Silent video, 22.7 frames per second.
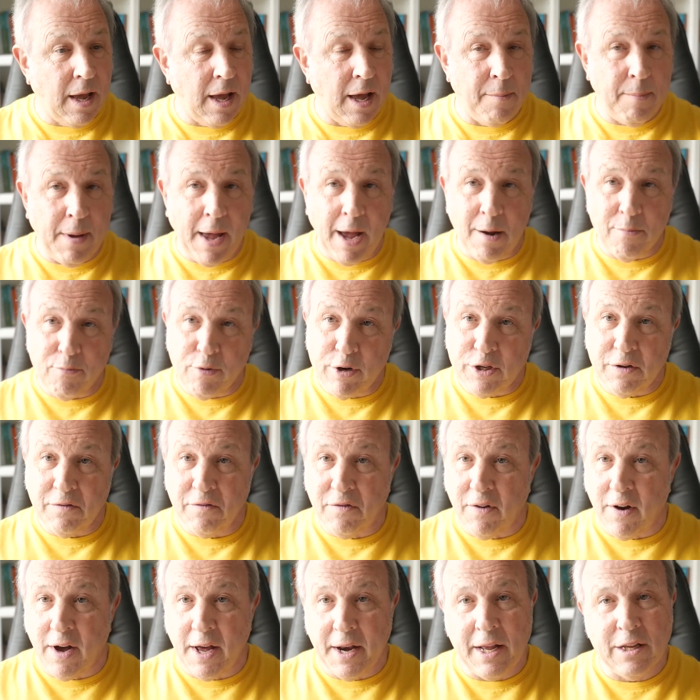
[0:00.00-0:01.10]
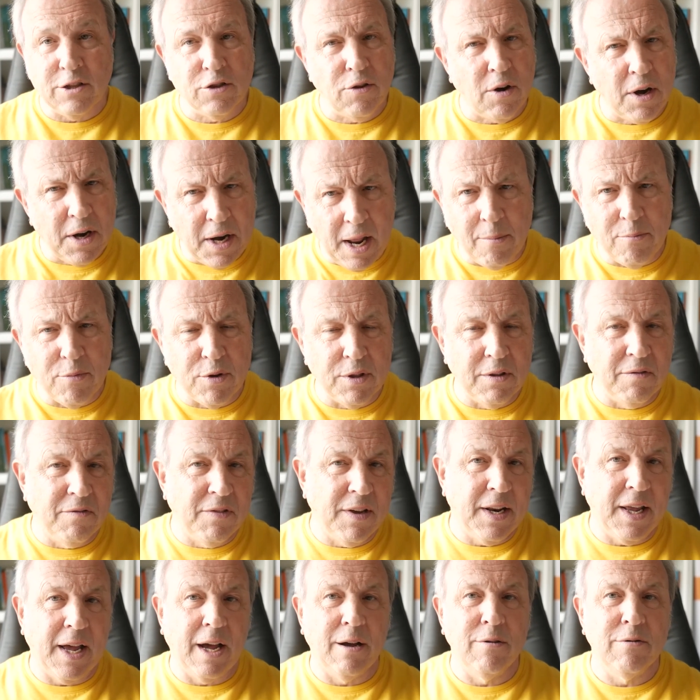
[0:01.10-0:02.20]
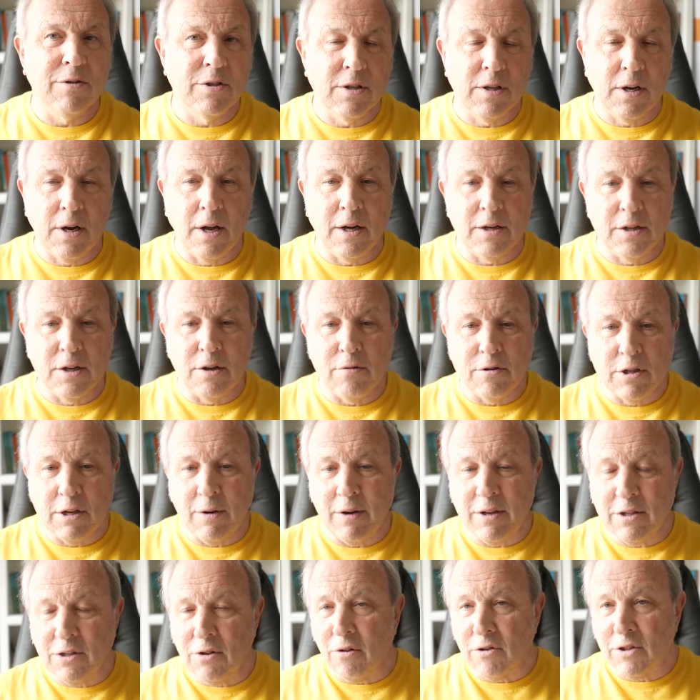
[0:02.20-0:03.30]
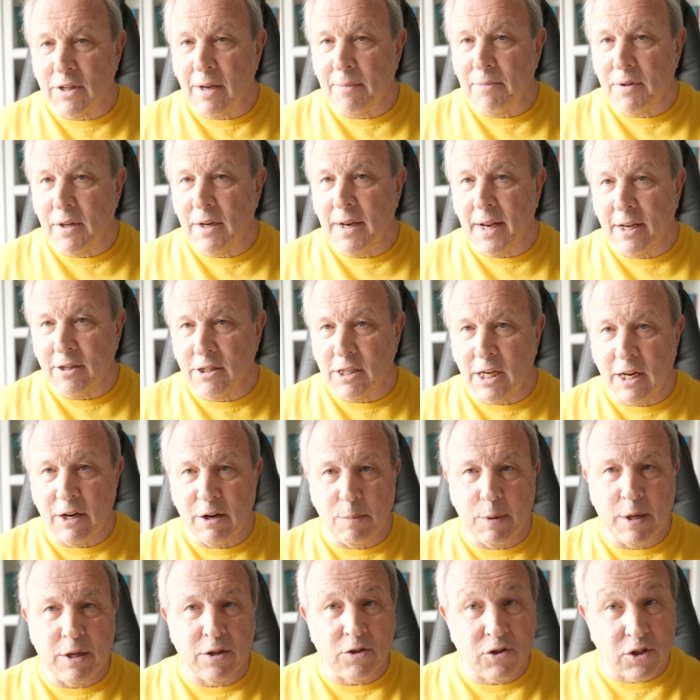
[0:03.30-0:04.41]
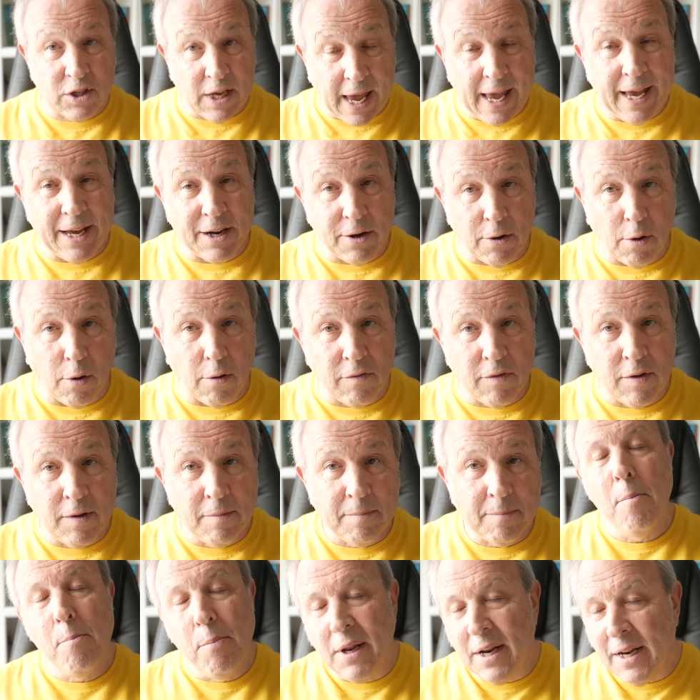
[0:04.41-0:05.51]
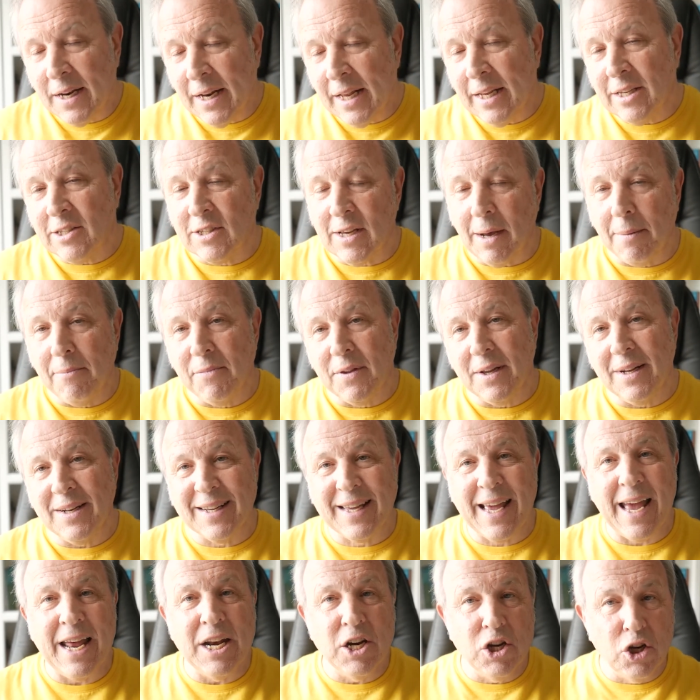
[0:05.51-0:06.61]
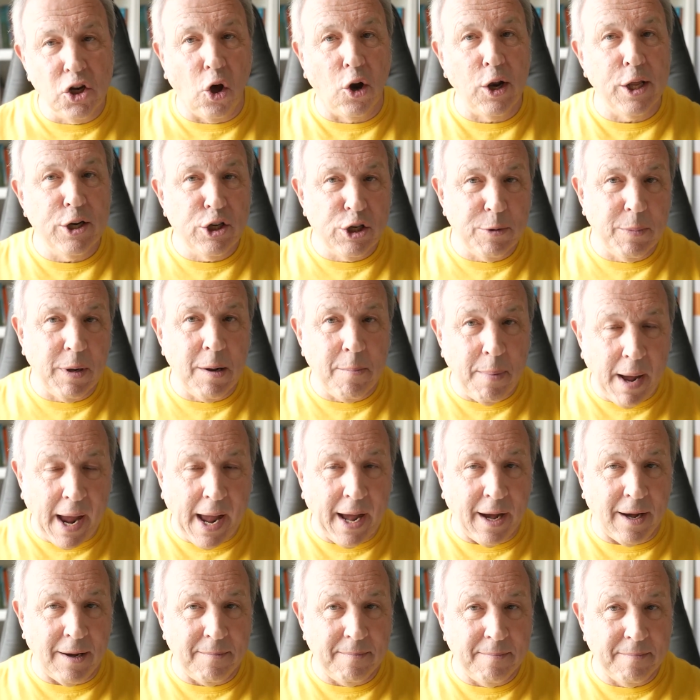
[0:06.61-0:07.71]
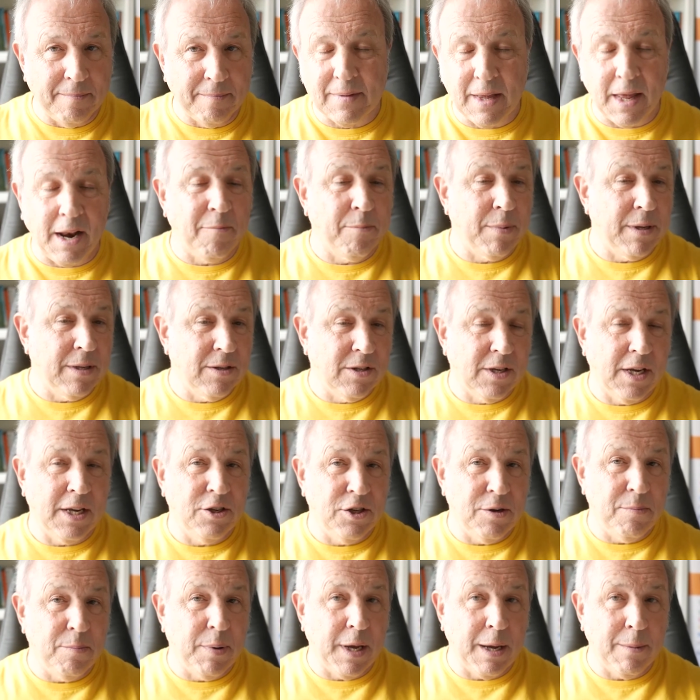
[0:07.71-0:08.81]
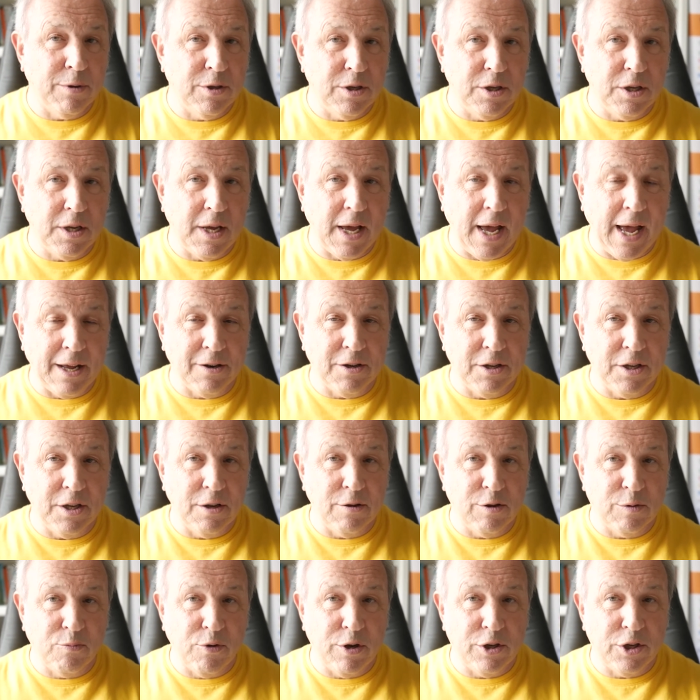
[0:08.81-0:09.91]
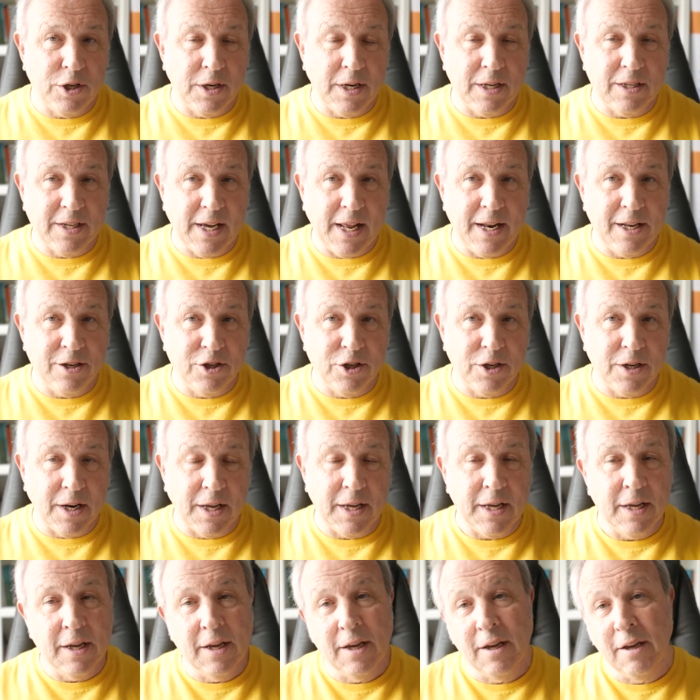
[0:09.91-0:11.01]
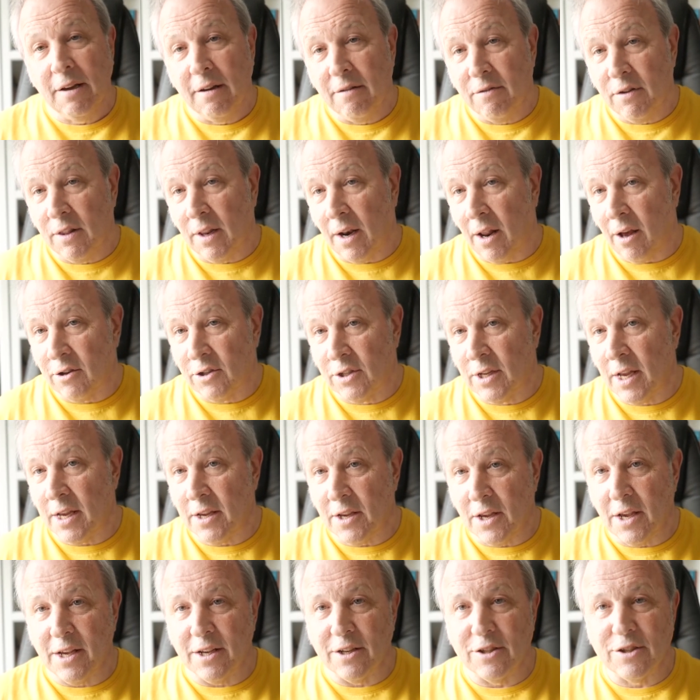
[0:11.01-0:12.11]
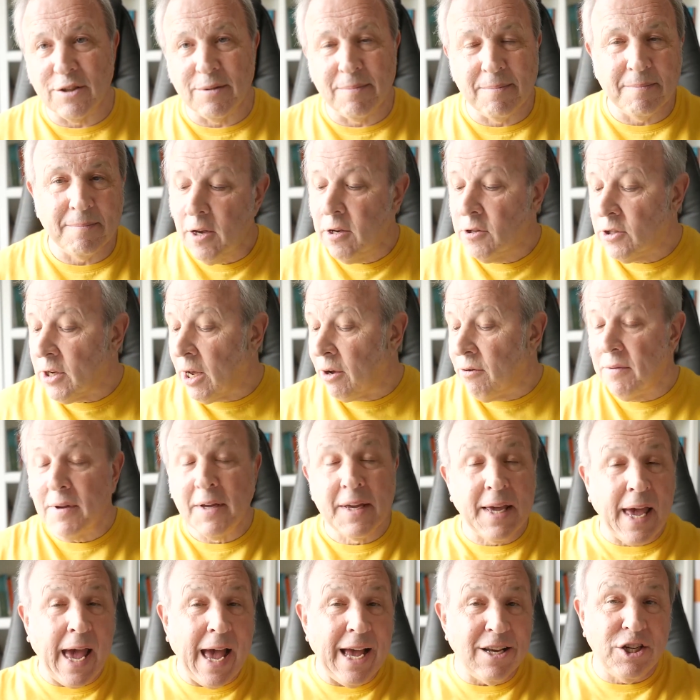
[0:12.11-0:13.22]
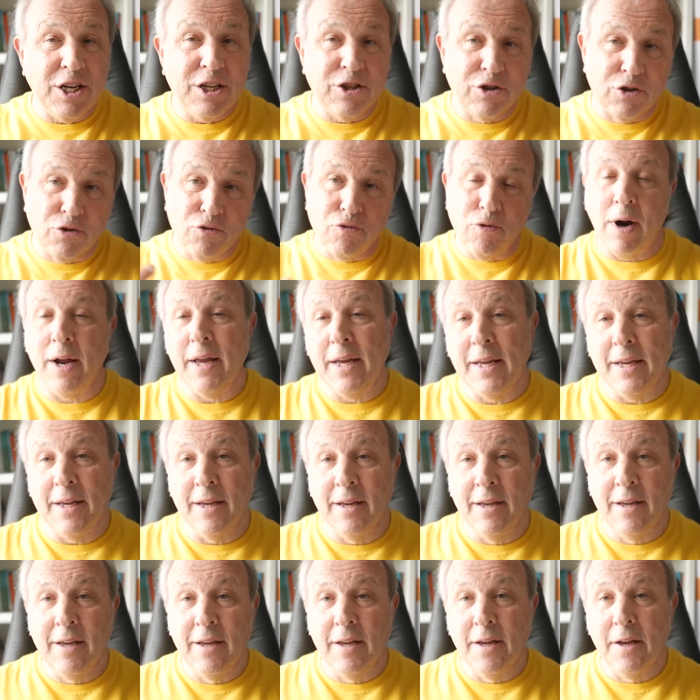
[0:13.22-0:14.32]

about bridging finance on a number of the videos that I do. So it's not something necessarily to be scared of, but it is something to get knowledgeable about. And I've been teaching people how to use bridging intelligently for the last 10 years. So cash is great